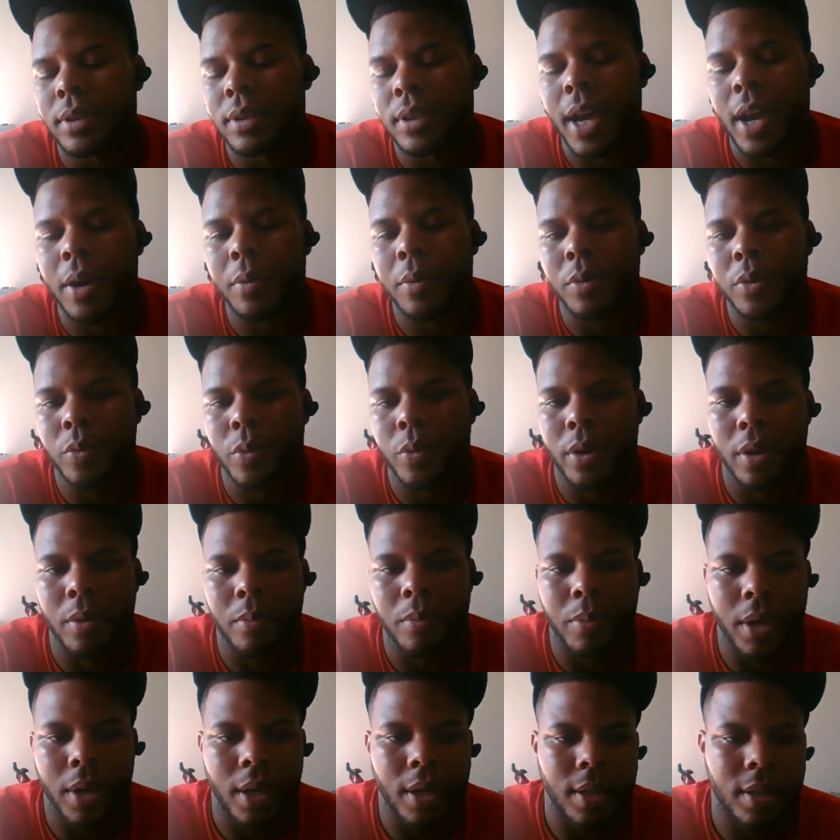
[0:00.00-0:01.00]
that was one
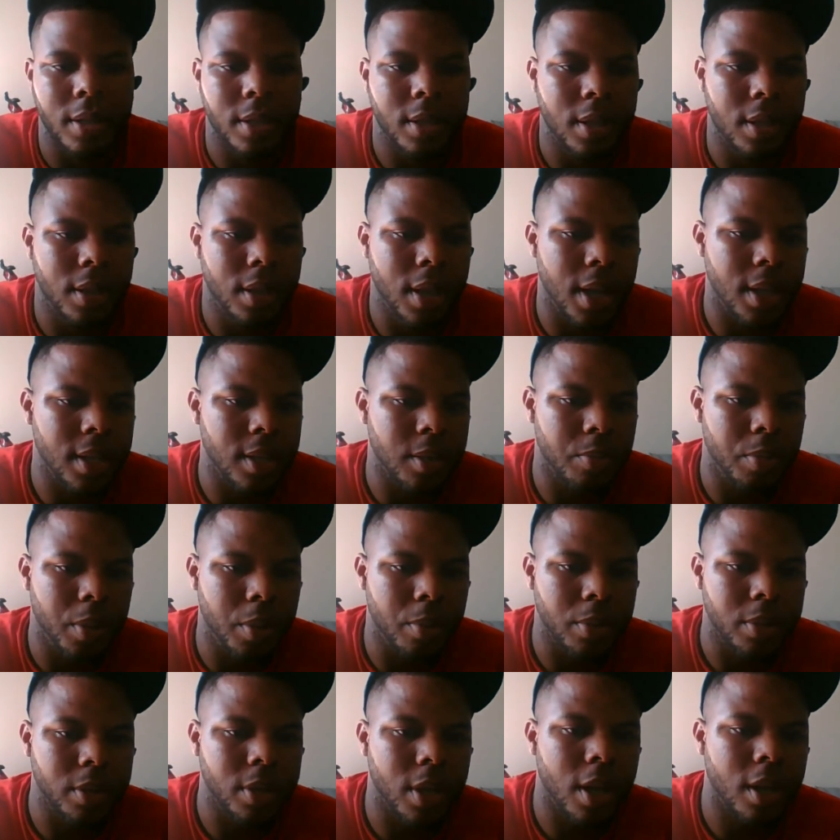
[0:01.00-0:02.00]
of the big things that
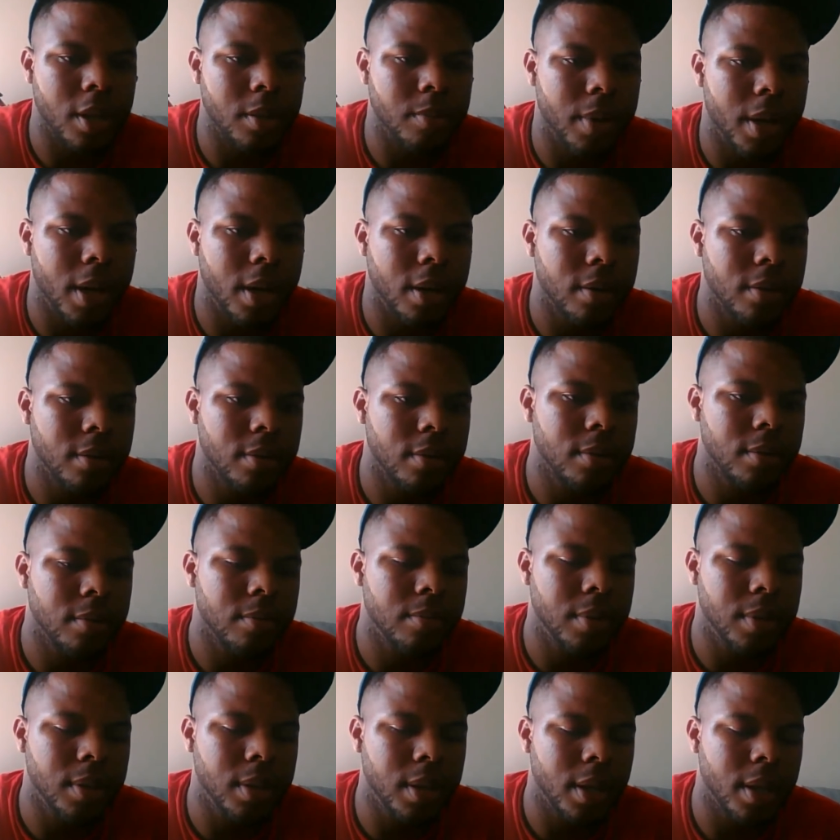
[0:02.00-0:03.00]
people talked about
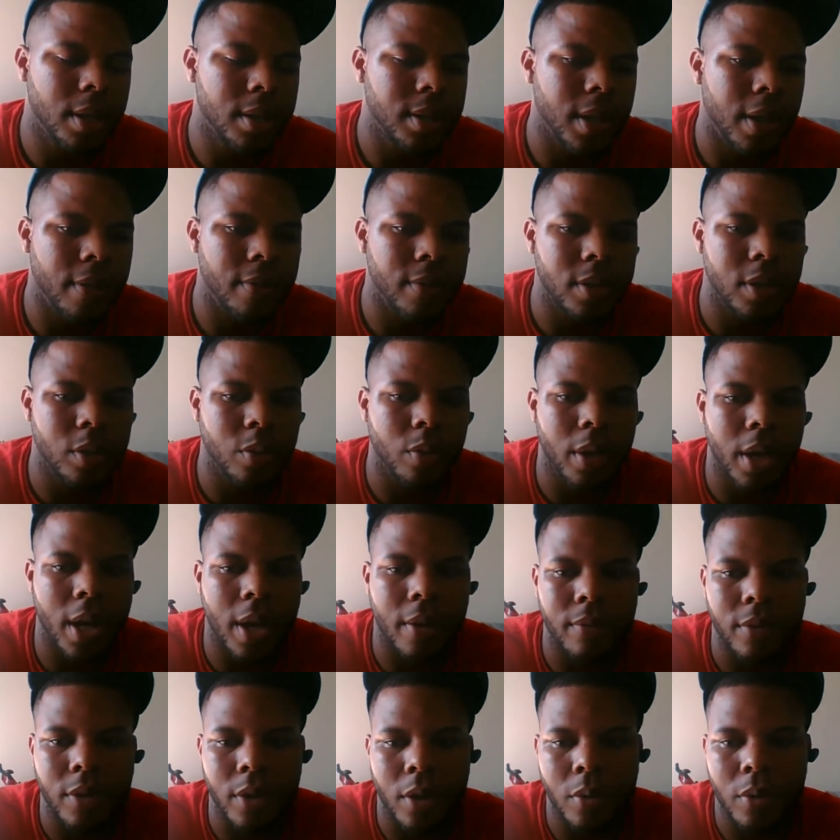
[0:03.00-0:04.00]
because obviously you
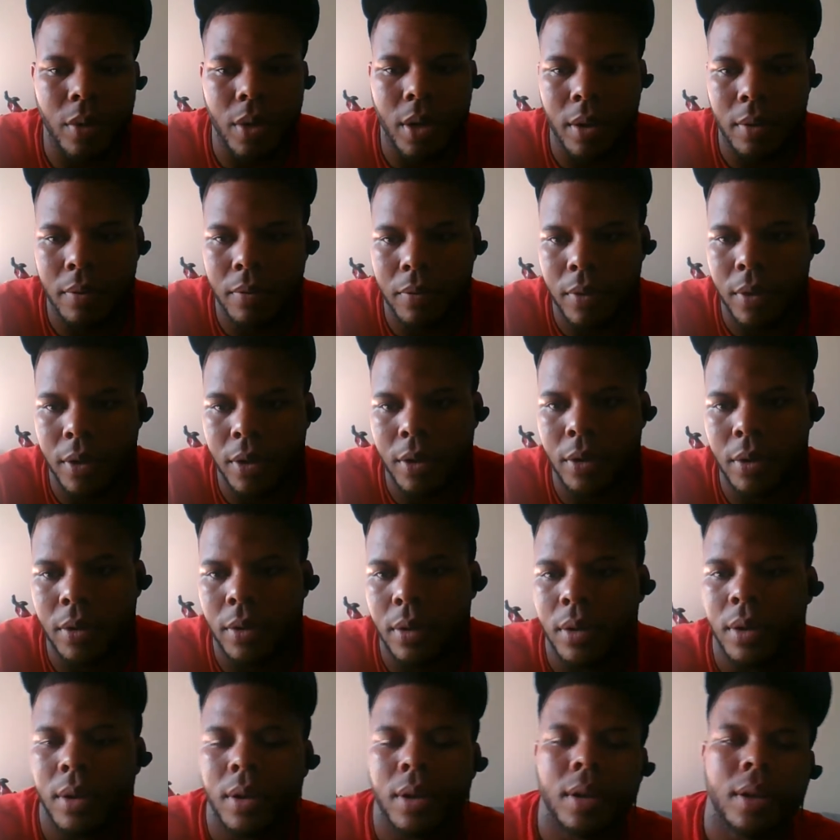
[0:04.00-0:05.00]
want to have Derwin on the
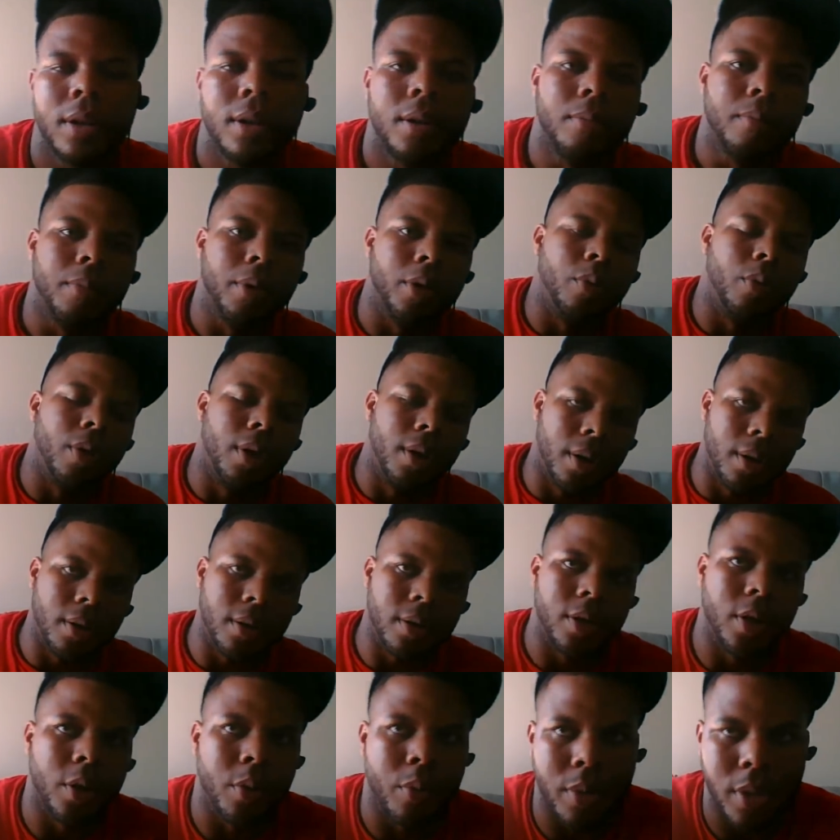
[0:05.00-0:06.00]
field, but you want
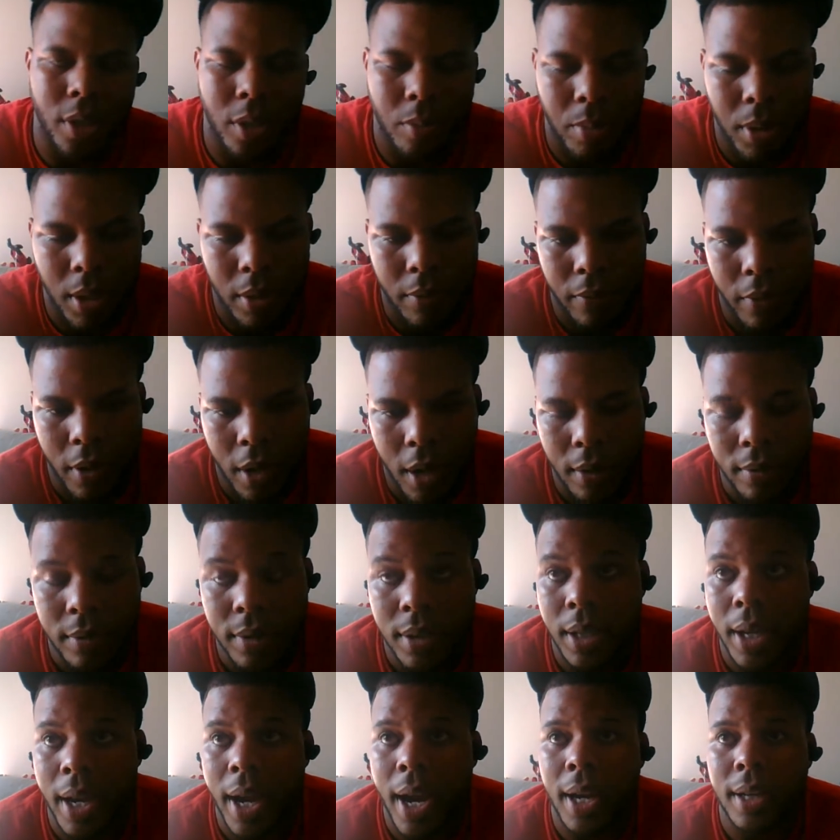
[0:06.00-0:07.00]
Derwin to be
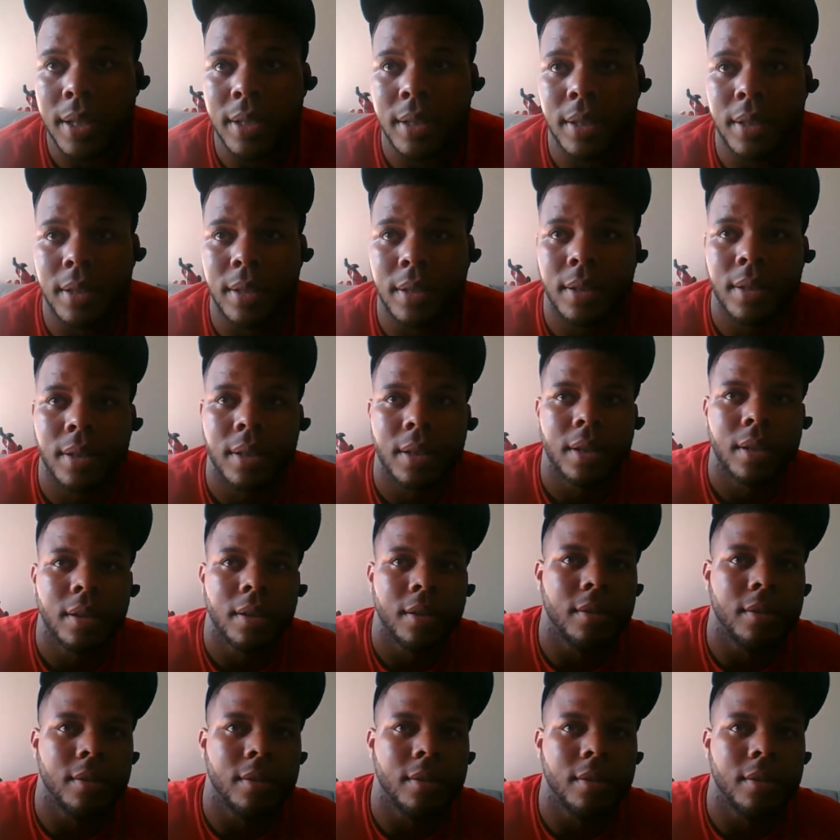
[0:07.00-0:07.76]
involved in the action.